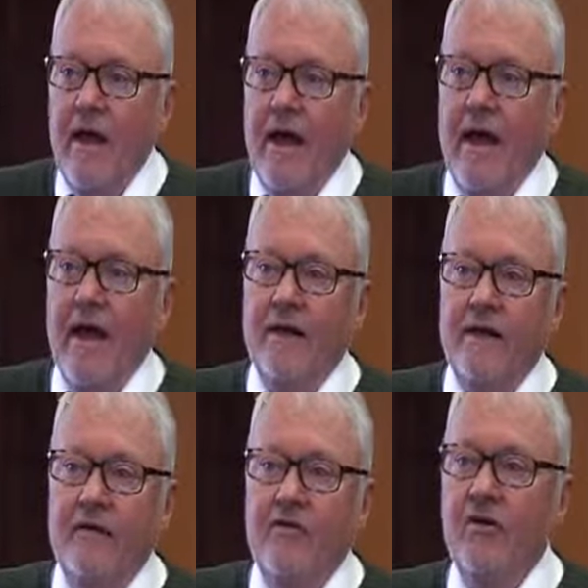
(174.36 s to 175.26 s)

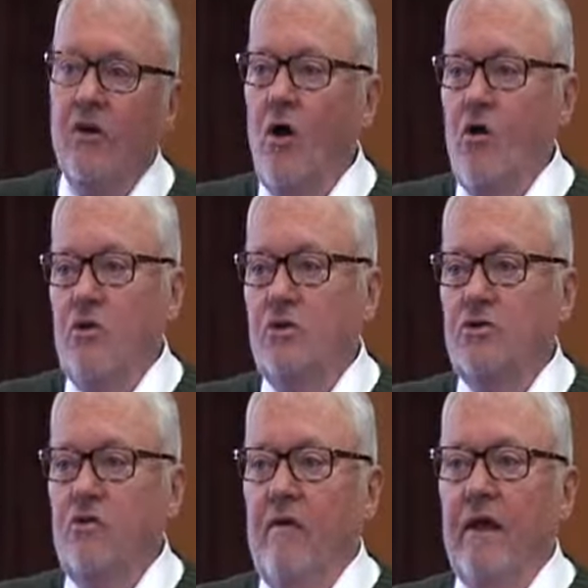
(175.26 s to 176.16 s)
And we know
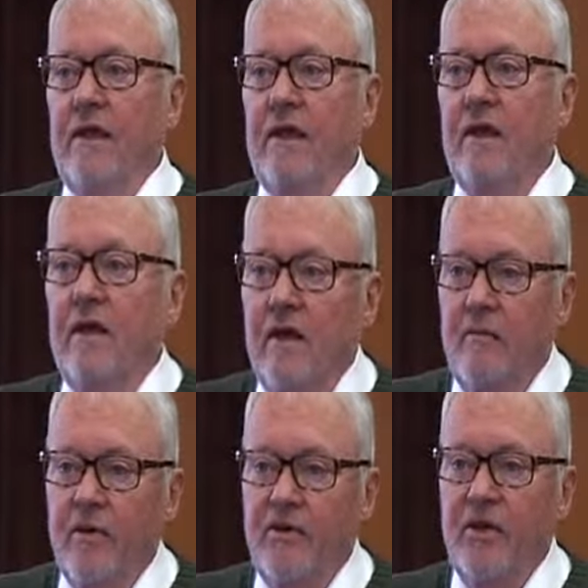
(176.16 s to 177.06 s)
so well,
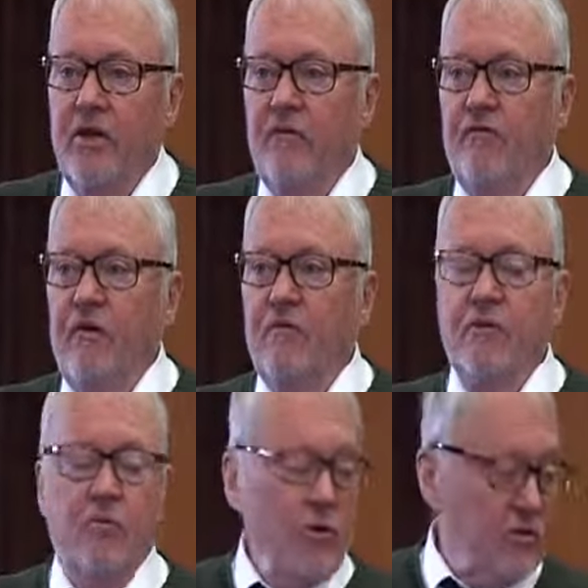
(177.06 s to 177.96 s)
in particular from
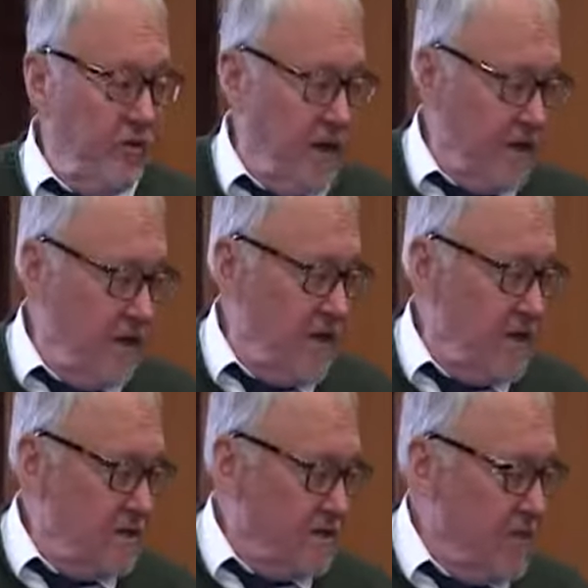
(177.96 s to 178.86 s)
the book that
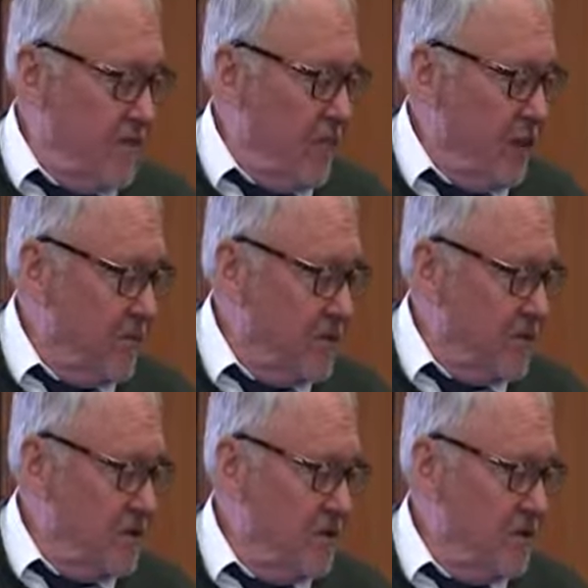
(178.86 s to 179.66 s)
SANDEE published,